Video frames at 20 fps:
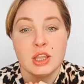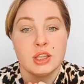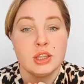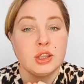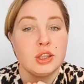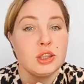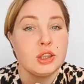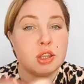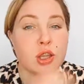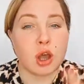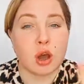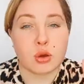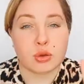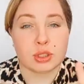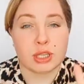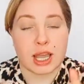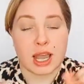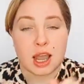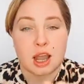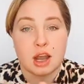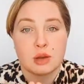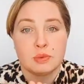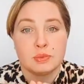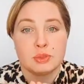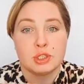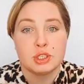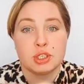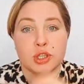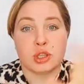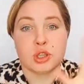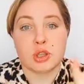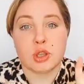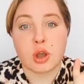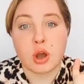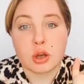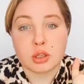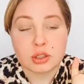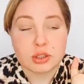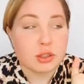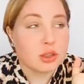no doubts,
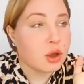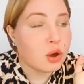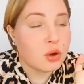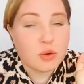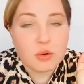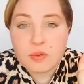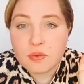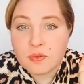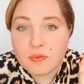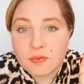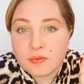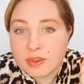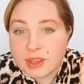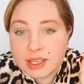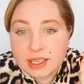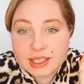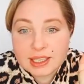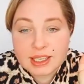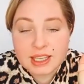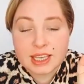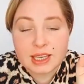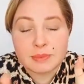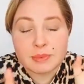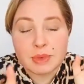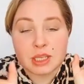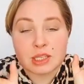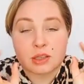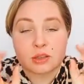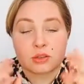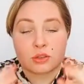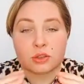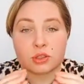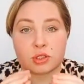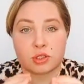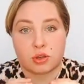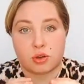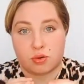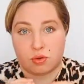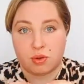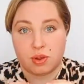not no thinking, but
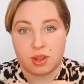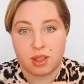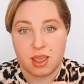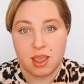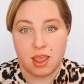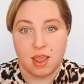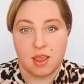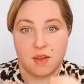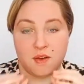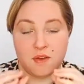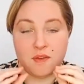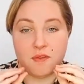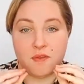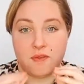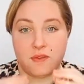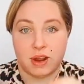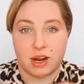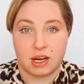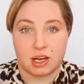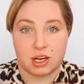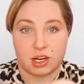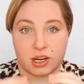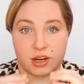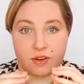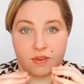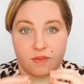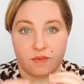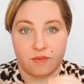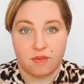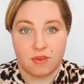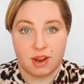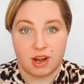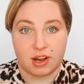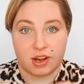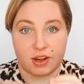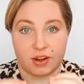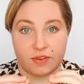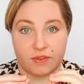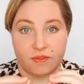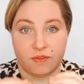also very,
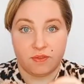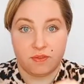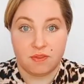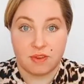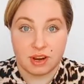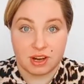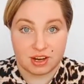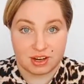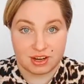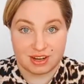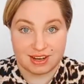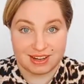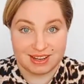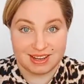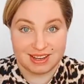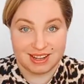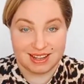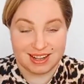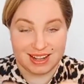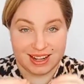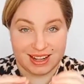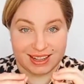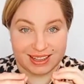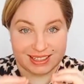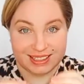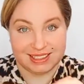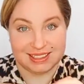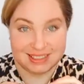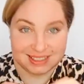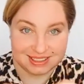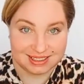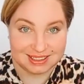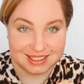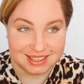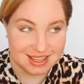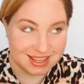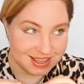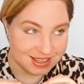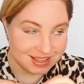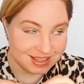very, very little,
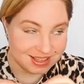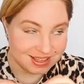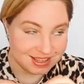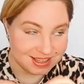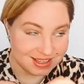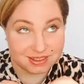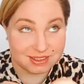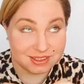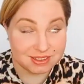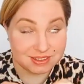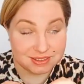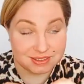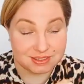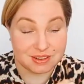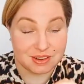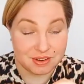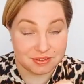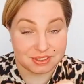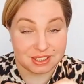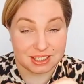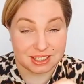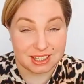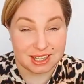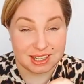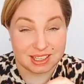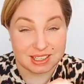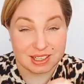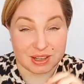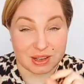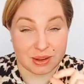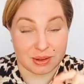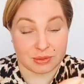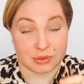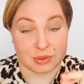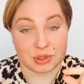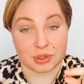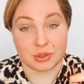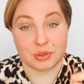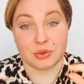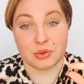often like
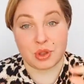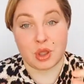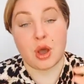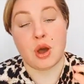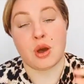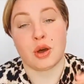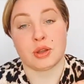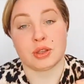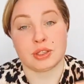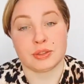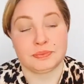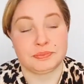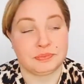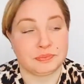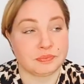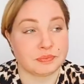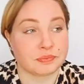close to none,